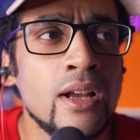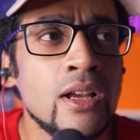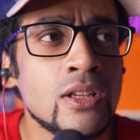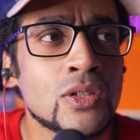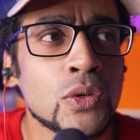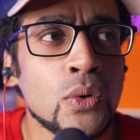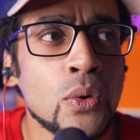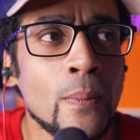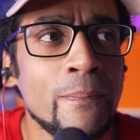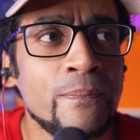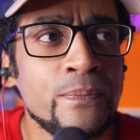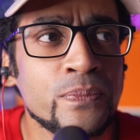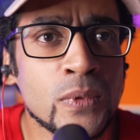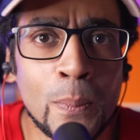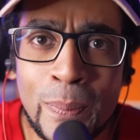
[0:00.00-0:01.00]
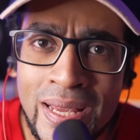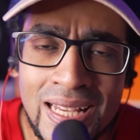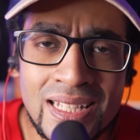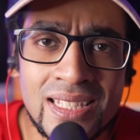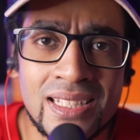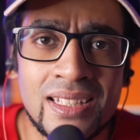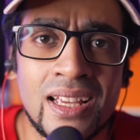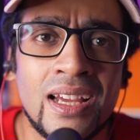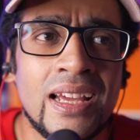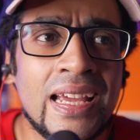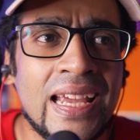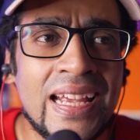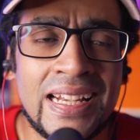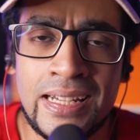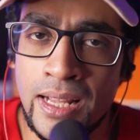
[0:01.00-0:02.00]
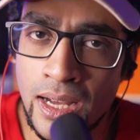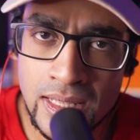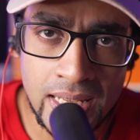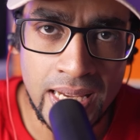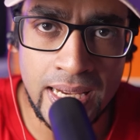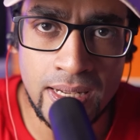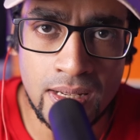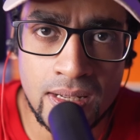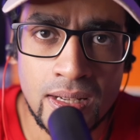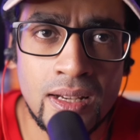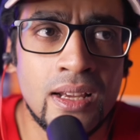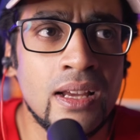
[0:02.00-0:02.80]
So the bass, it does hit,